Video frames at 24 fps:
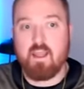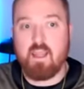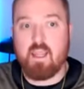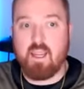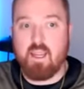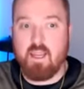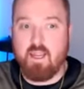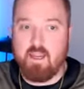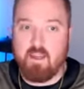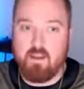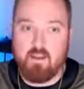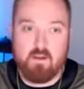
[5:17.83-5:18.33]

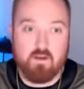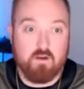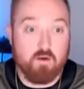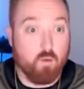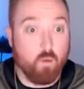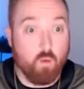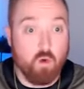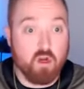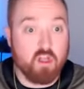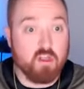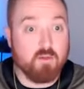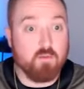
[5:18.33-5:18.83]
And
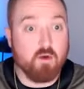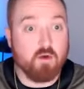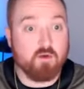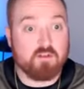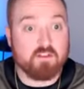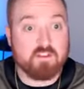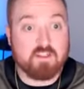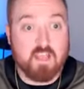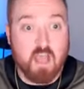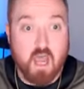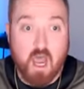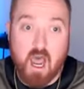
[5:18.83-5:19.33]
one of the
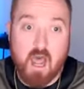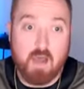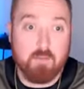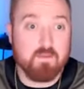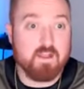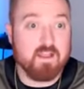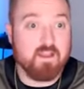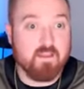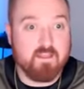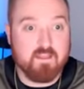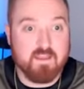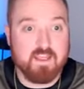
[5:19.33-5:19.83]
most
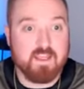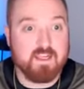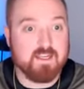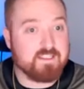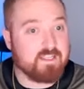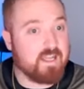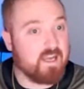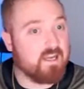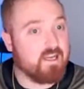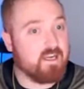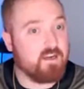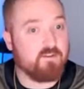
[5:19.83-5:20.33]
common things
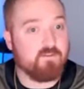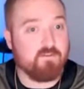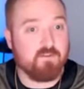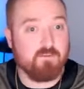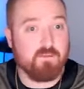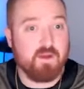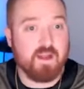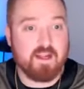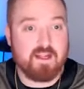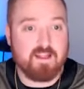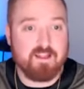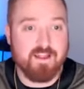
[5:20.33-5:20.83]
I hear from
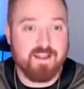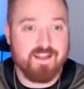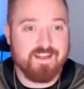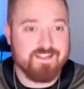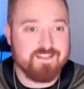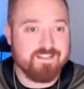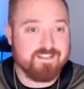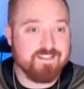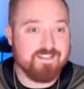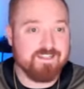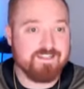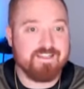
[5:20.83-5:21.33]
my
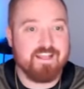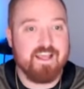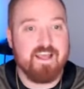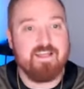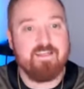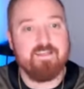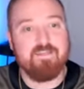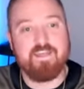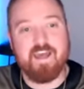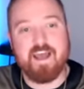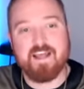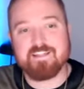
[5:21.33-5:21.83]
clients is
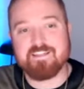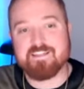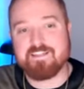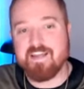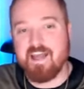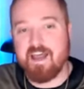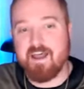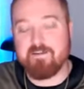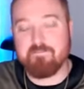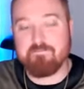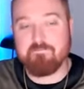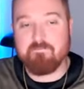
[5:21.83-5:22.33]
that's
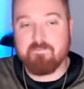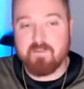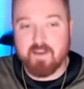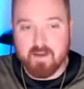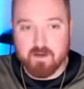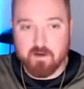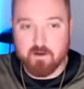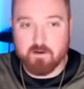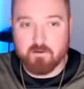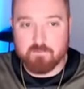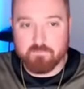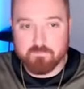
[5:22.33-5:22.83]
not
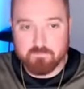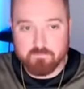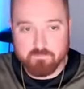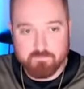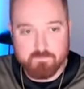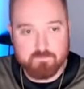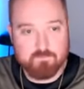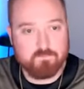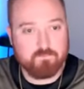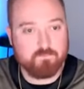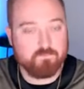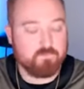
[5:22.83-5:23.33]
fair.
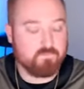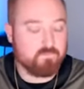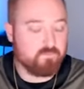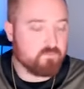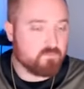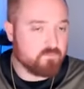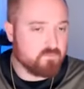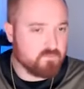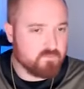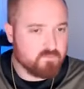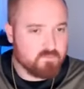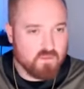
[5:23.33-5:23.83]

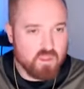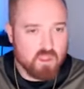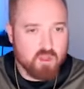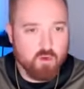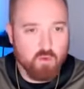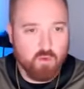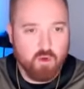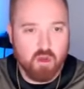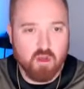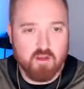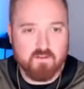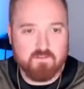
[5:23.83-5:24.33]

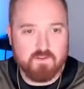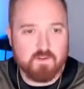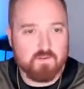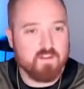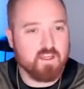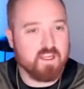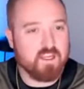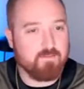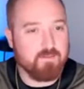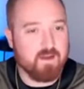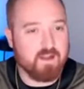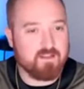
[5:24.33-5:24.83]
Well, if you
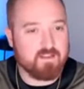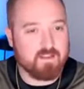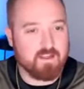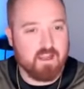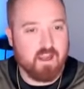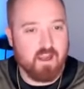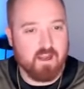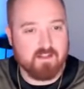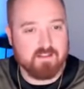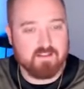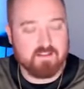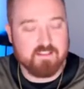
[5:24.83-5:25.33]
think about the
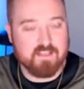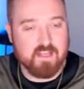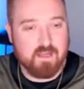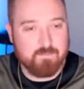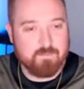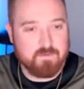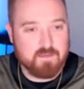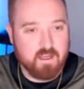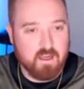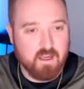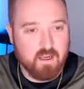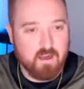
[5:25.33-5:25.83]

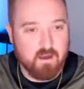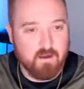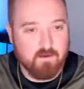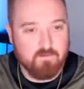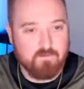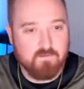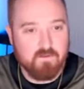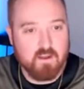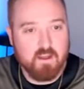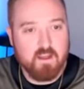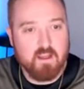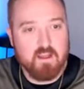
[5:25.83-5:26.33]
concept
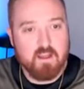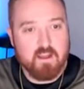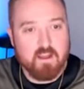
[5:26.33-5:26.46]
of